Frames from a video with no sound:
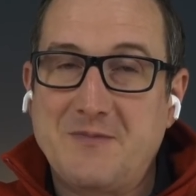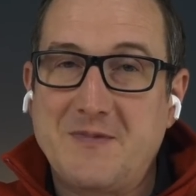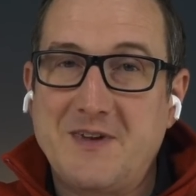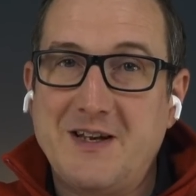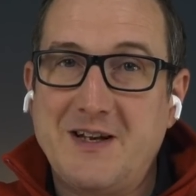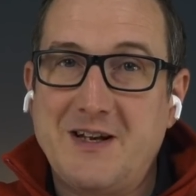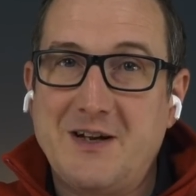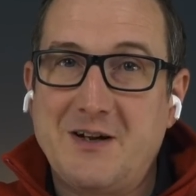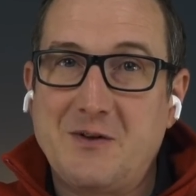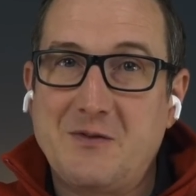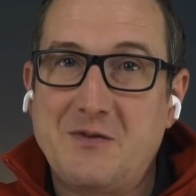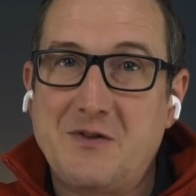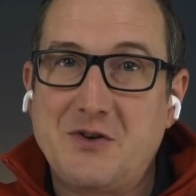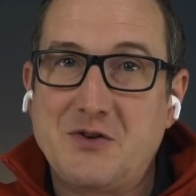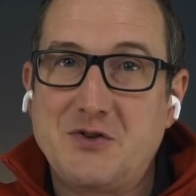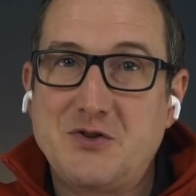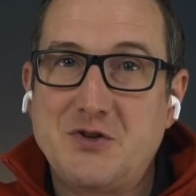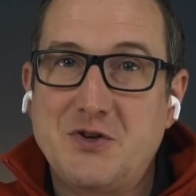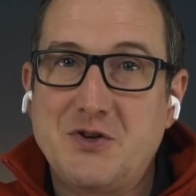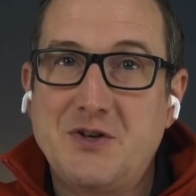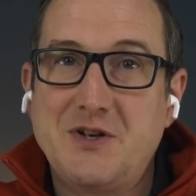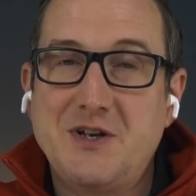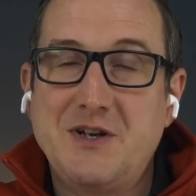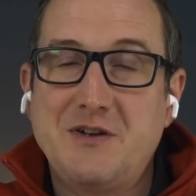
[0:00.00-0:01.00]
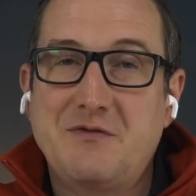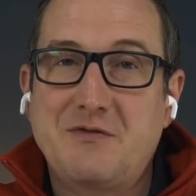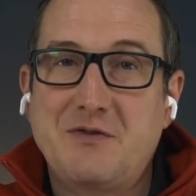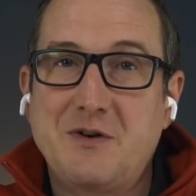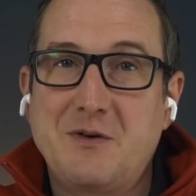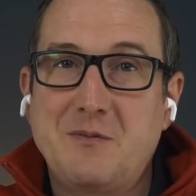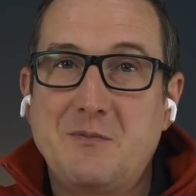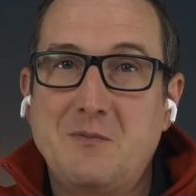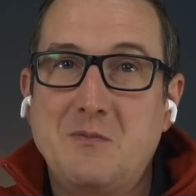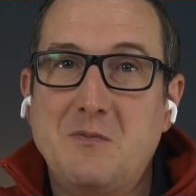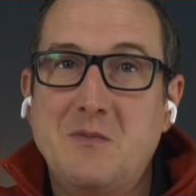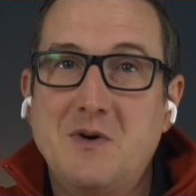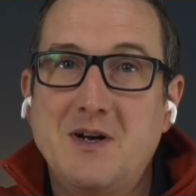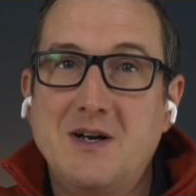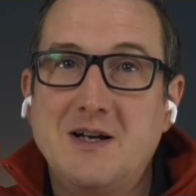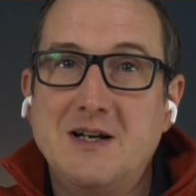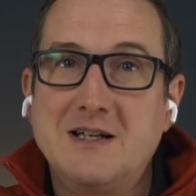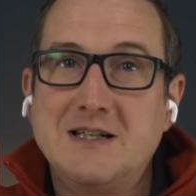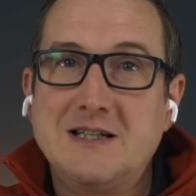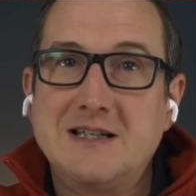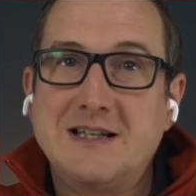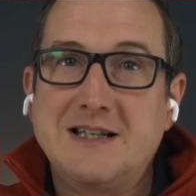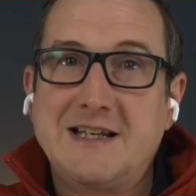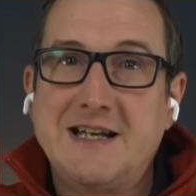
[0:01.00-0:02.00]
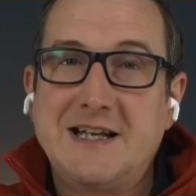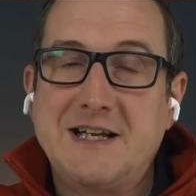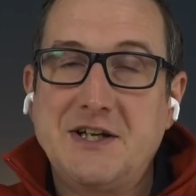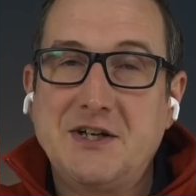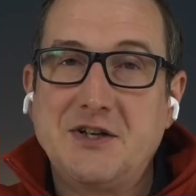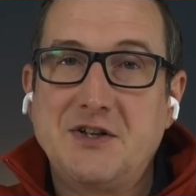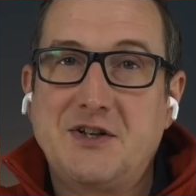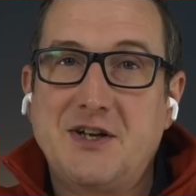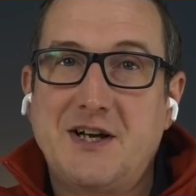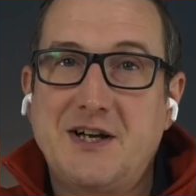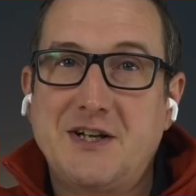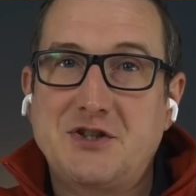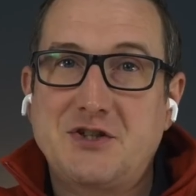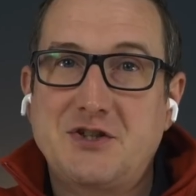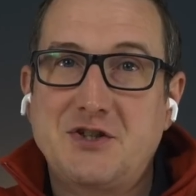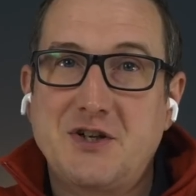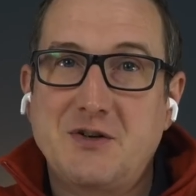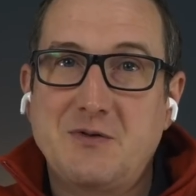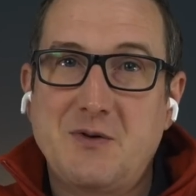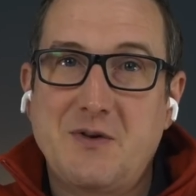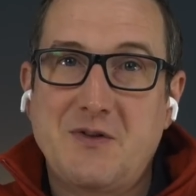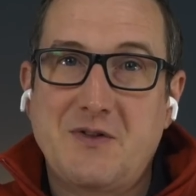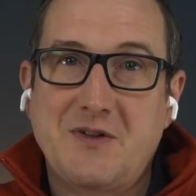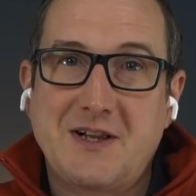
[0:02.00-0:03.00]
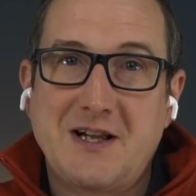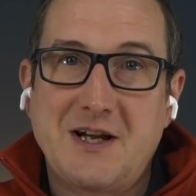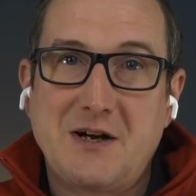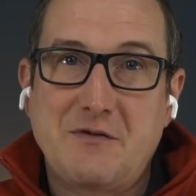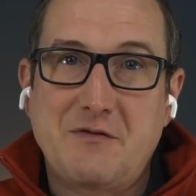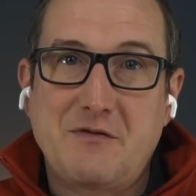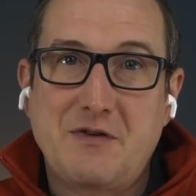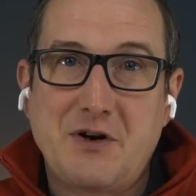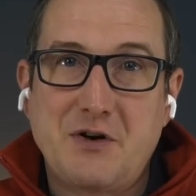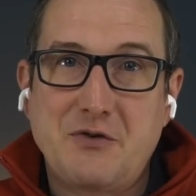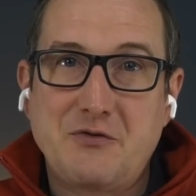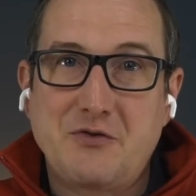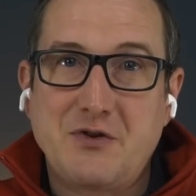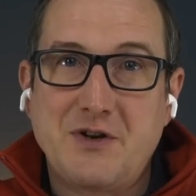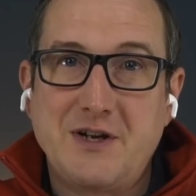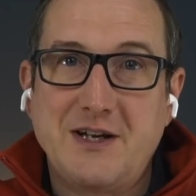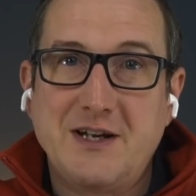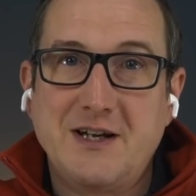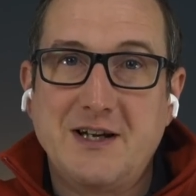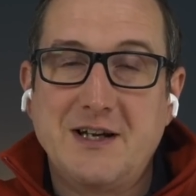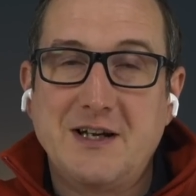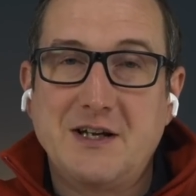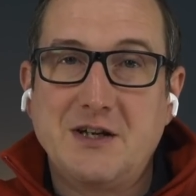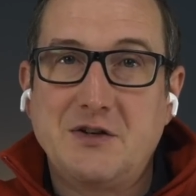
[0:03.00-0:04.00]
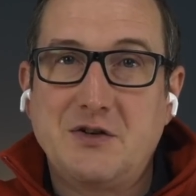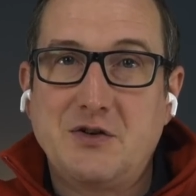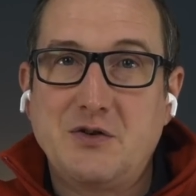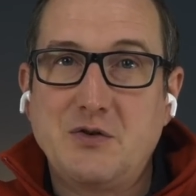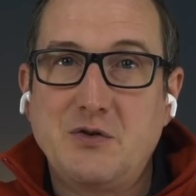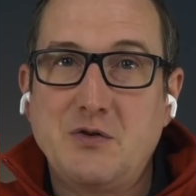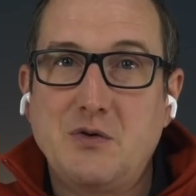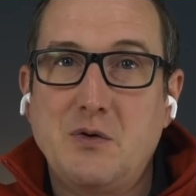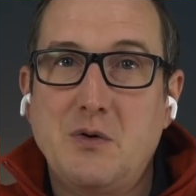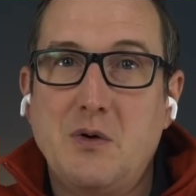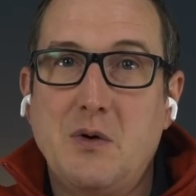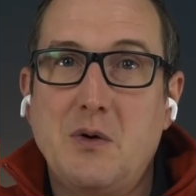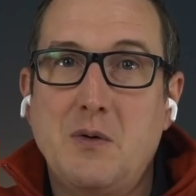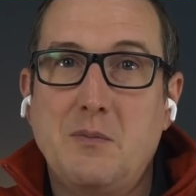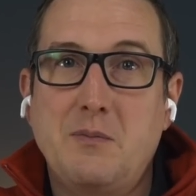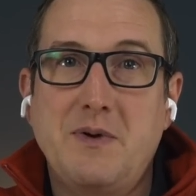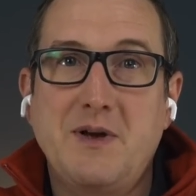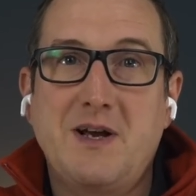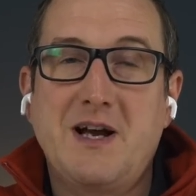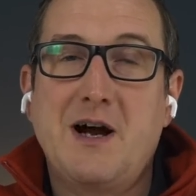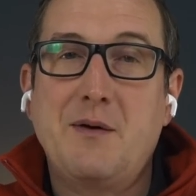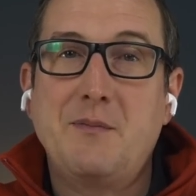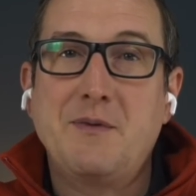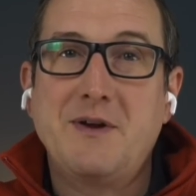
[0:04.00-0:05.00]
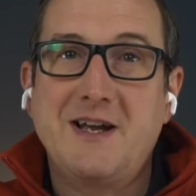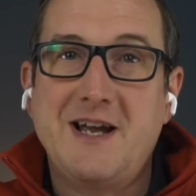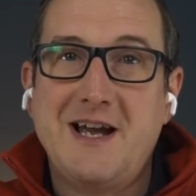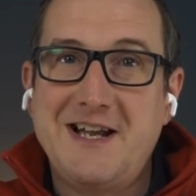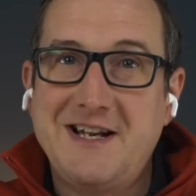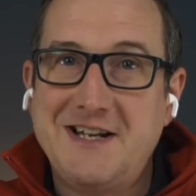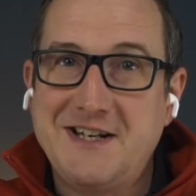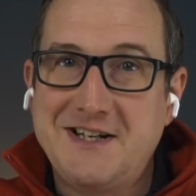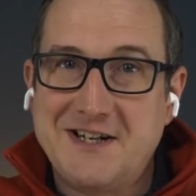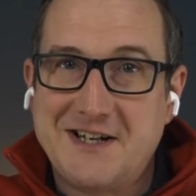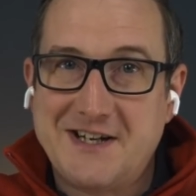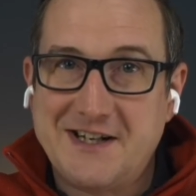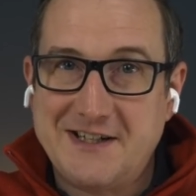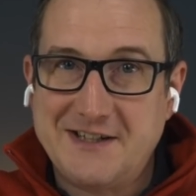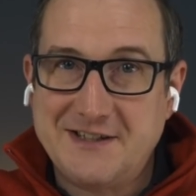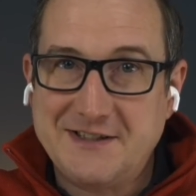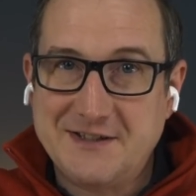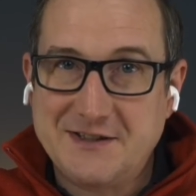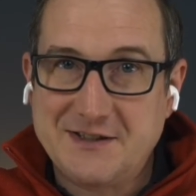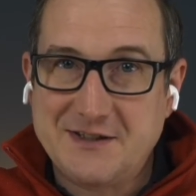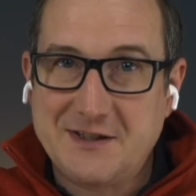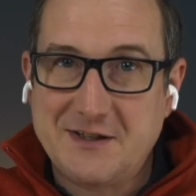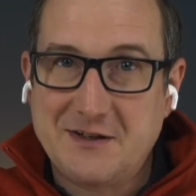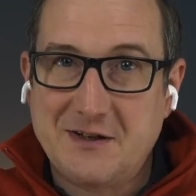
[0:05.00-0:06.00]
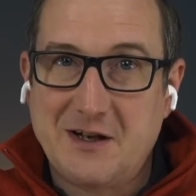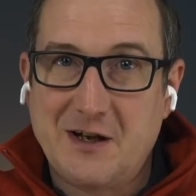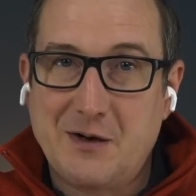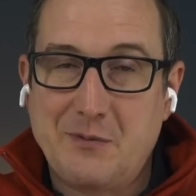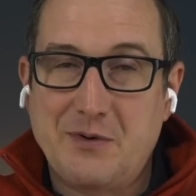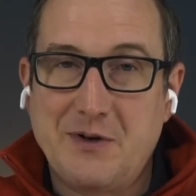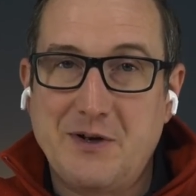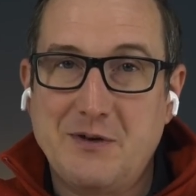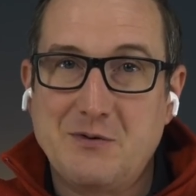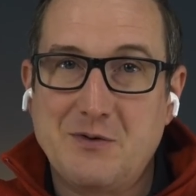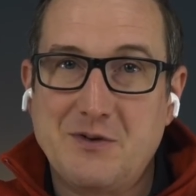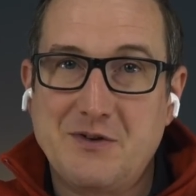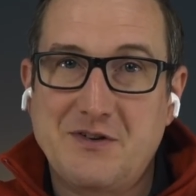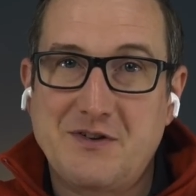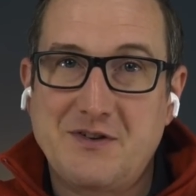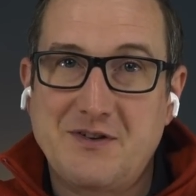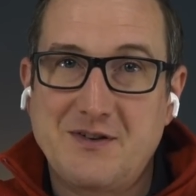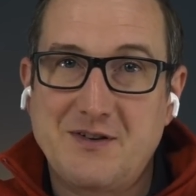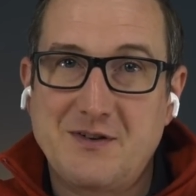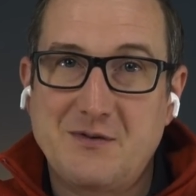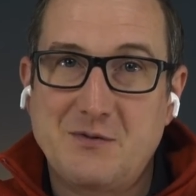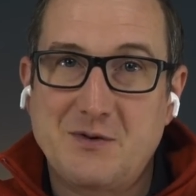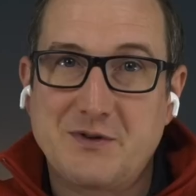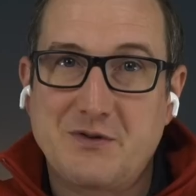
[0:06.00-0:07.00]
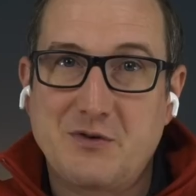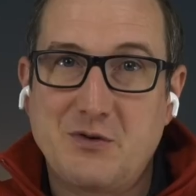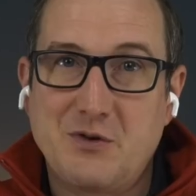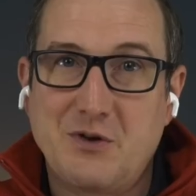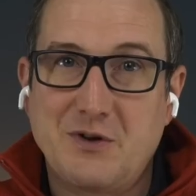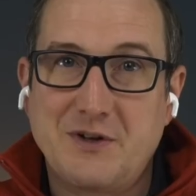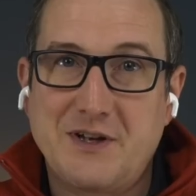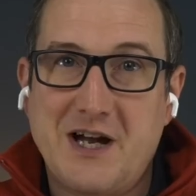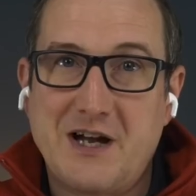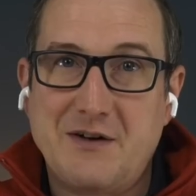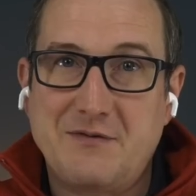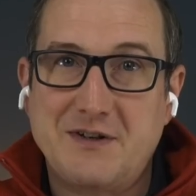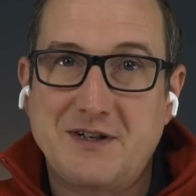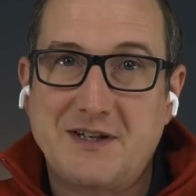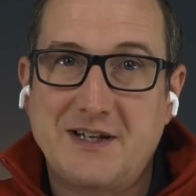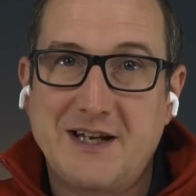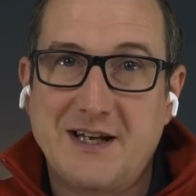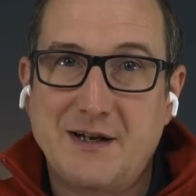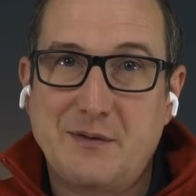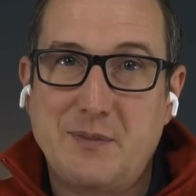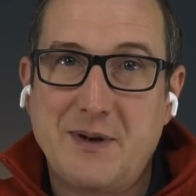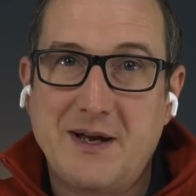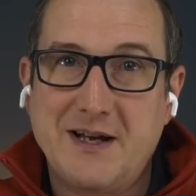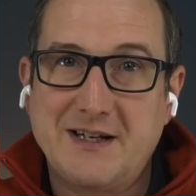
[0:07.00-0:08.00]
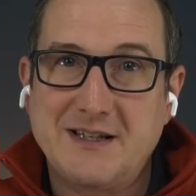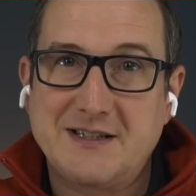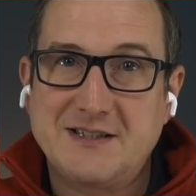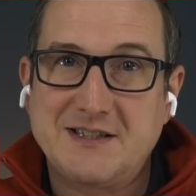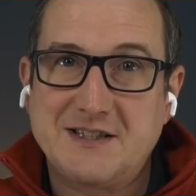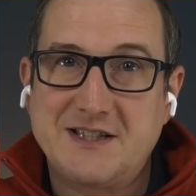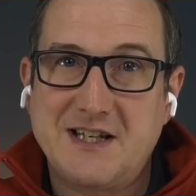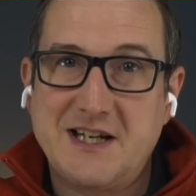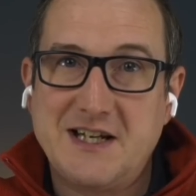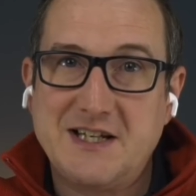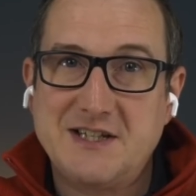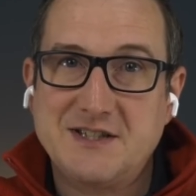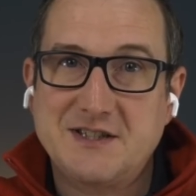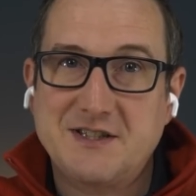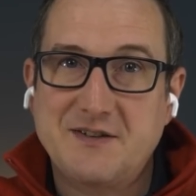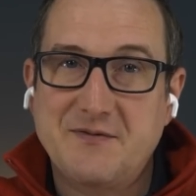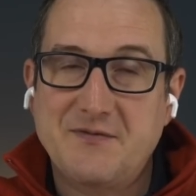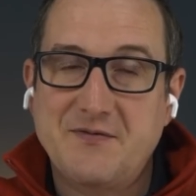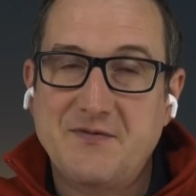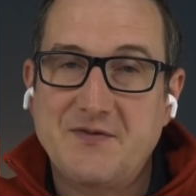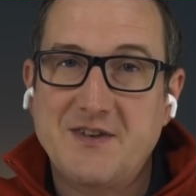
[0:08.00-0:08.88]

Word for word: you know the journey from getting in touch with Cloud Foundry to becoming nines company was was called Avarteq back in the days,